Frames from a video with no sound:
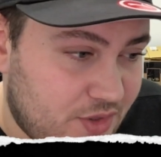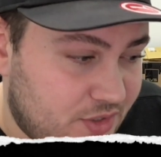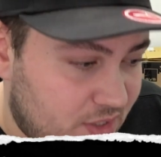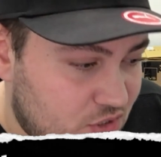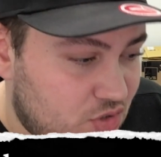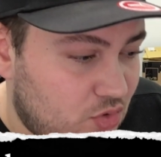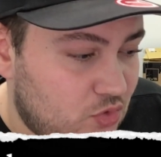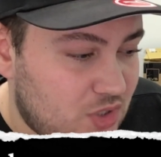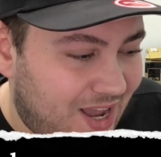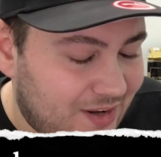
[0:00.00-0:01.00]
the digital
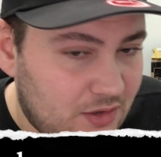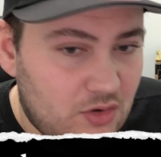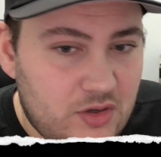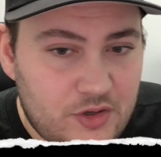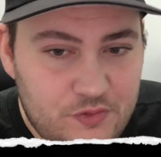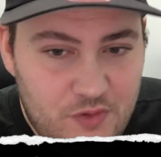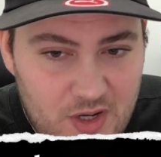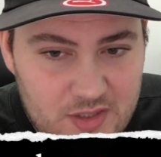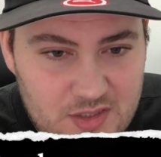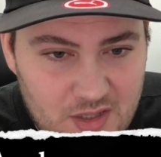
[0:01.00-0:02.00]
to analog
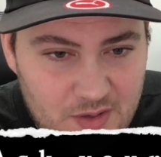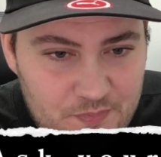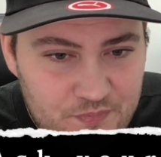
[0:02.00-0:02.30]
converter,